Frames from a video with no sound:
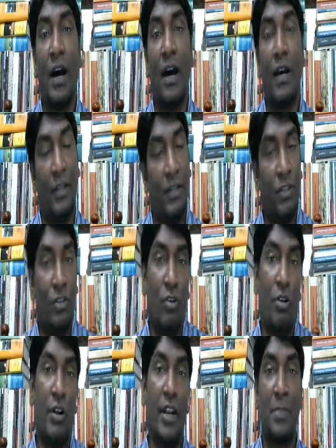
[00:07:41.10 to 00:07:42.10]
in
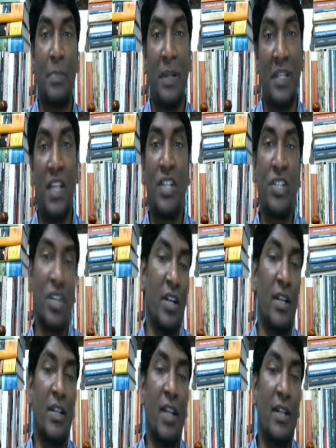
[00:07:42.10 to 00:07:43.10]
your expectation
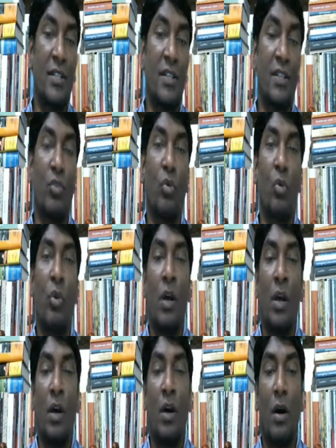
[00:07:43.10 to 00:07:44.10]
in that sense. So
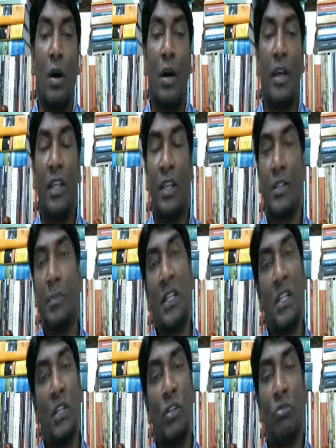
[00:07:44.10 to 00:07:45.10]

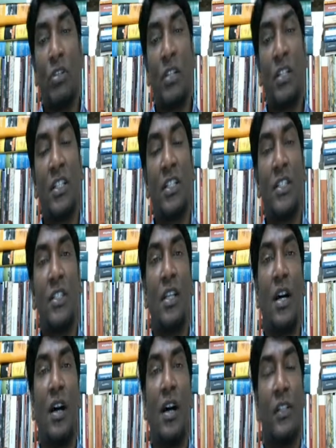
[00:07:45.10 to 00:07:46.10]
expected utilities,
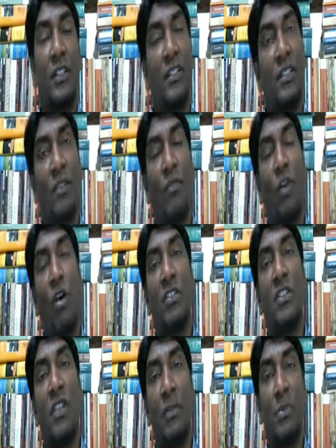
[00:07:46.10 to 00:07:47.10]
this is a
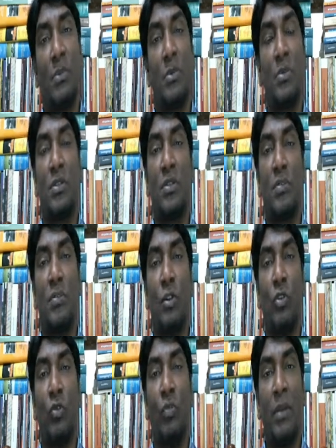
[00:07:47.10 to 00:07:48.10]
concept which was
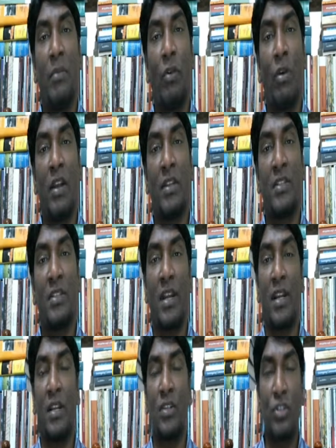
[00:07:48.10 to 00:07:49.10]
Newman Morgenstein
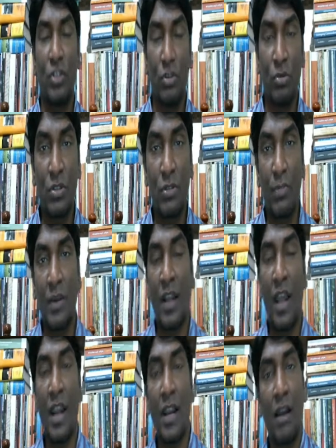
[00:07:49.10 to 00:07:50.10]
introduced, but
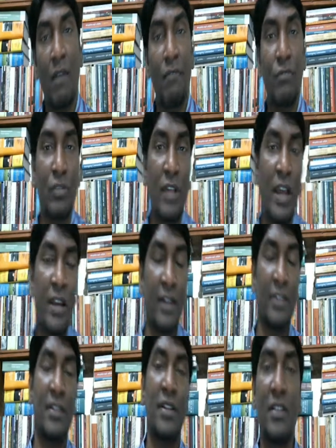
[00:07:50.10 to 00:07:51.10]
I'll come to that
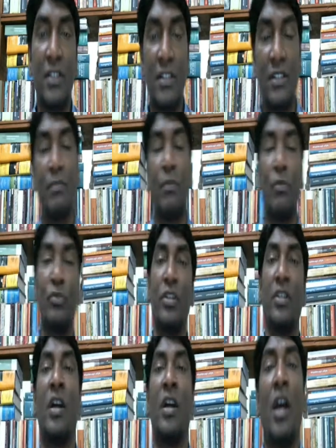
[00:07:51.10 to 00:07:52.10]
uncertainty
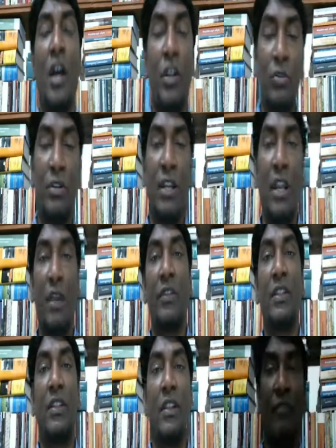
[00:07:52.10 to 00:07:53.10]
portion to deal with
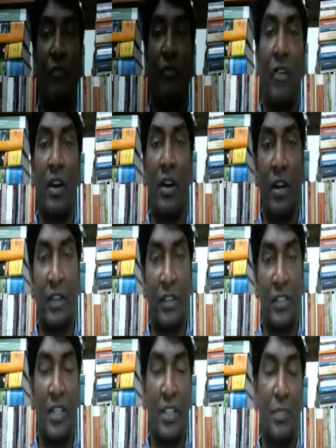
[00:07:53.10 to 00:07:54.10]

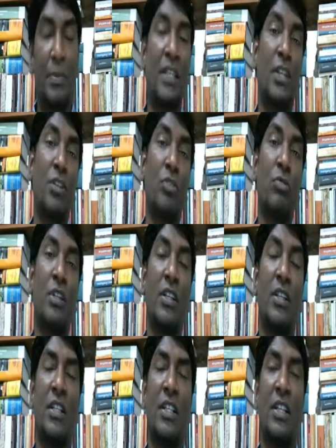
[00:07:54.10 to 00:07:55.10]
this expected
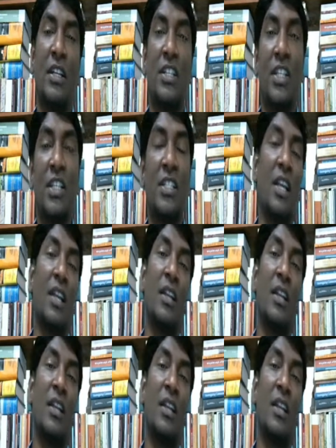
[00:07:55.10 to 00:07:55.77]
utility in a detail